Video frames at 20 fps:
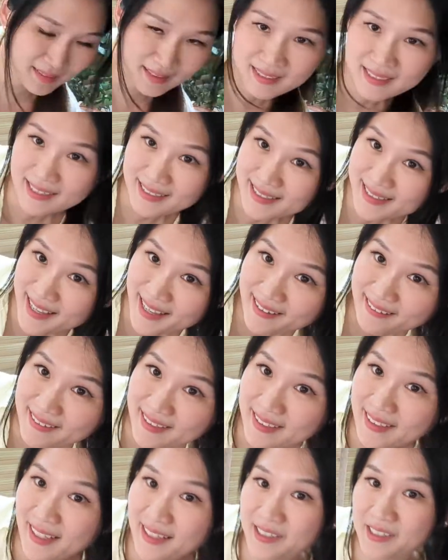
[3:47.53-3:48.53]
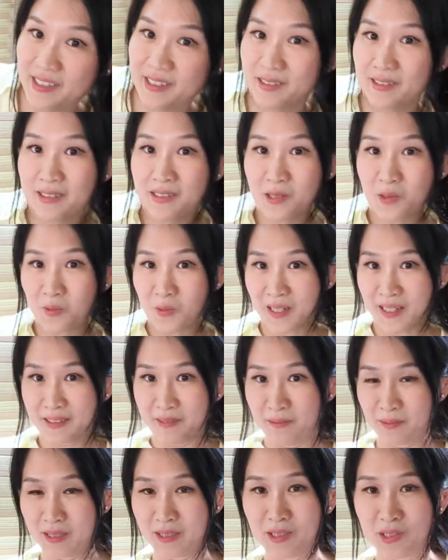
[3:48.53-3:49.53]
The Escale collection, this
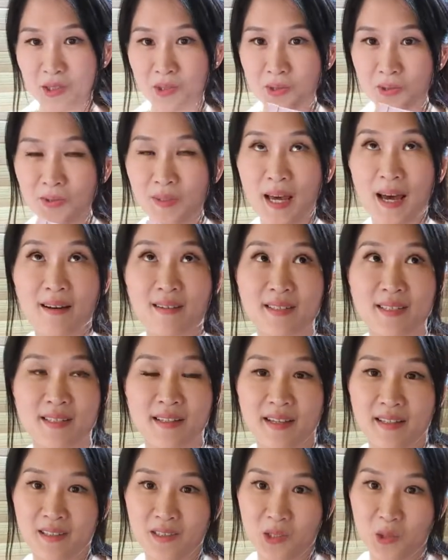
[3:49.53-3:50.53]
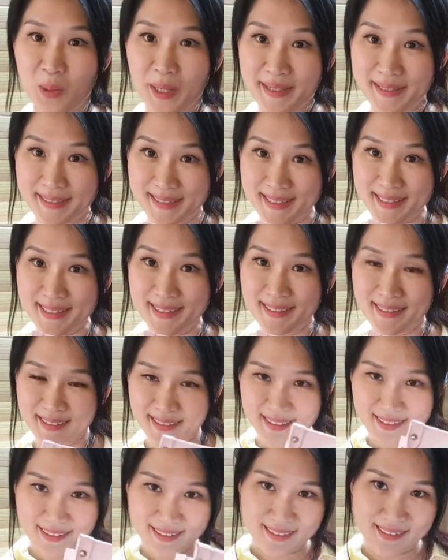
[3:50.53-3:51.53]
one was 2020.
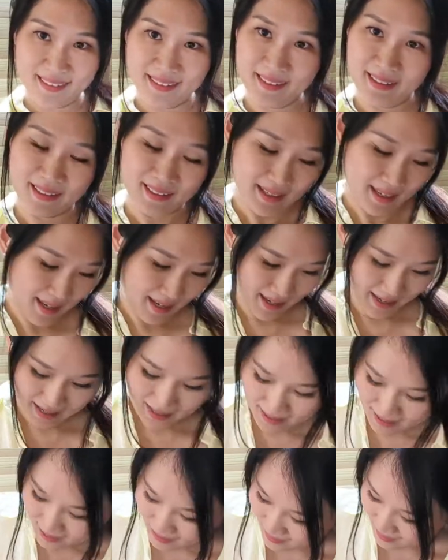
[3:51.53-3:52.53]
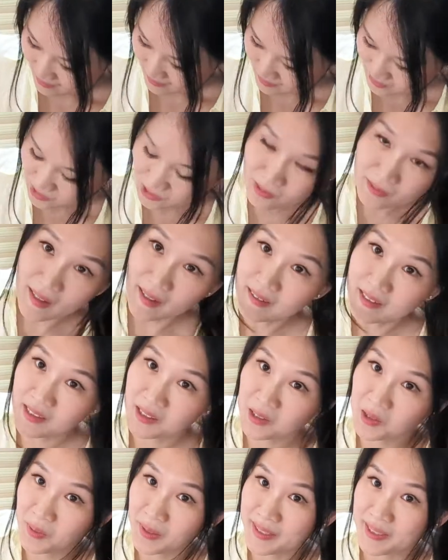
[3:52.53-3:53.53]
And in
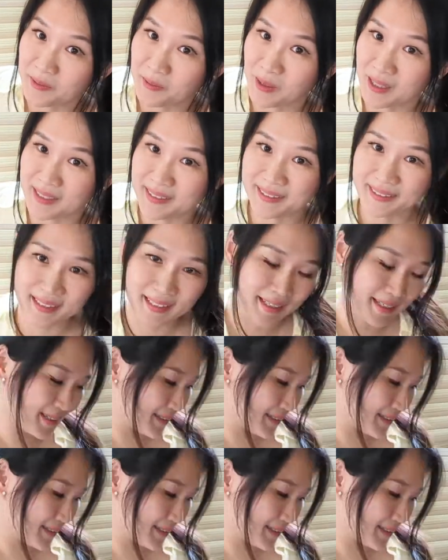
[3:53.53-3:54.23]
2021, they